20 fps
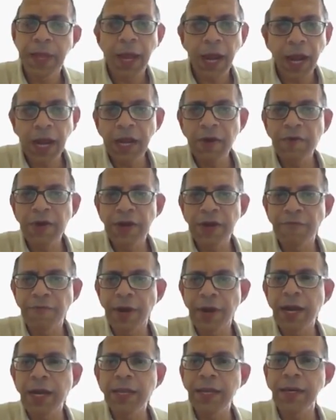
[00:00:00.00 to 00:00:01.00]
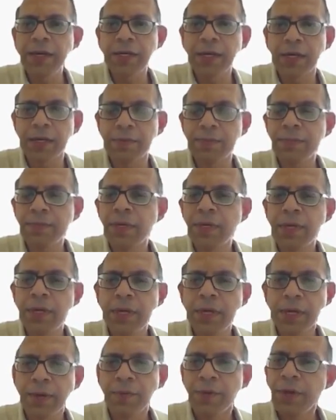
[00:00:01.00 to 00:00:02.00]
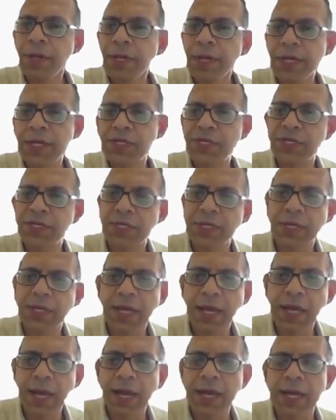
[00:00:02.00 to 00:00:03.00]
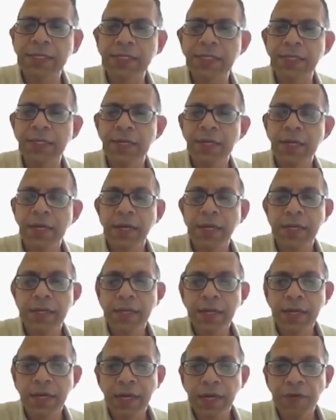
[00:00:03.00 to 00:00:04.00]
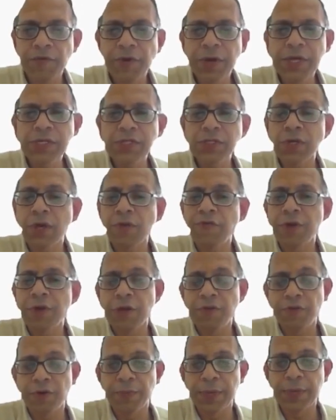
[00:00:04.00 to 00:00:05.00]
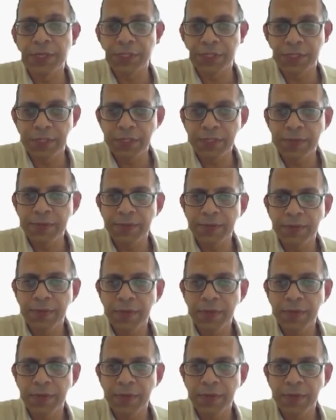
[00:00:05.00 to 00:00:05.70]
and we defined the term communication as the conveyance of information